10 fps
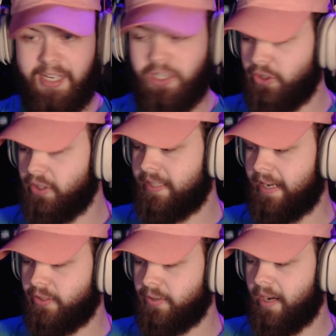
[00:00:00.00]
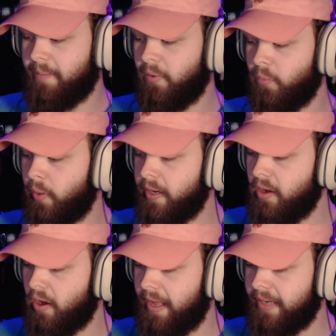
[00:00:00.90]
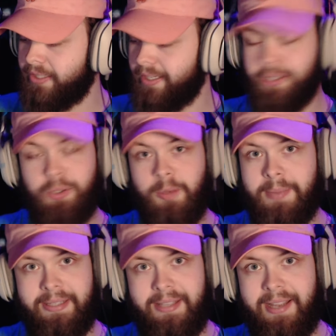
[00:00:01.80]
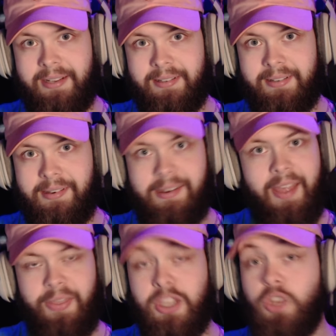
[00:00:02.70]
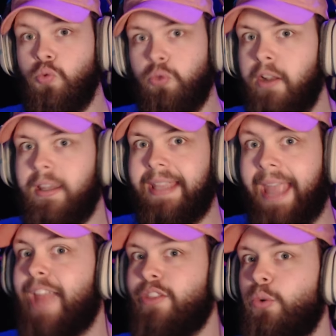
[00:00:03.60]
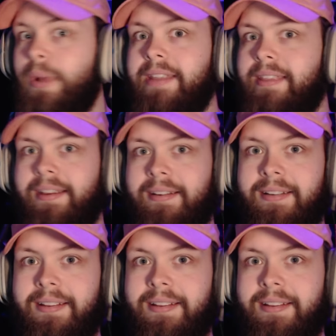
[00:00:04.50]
He should stand trial, but what are y'all actually gonna do about that? Nothing. You literally can't do anything.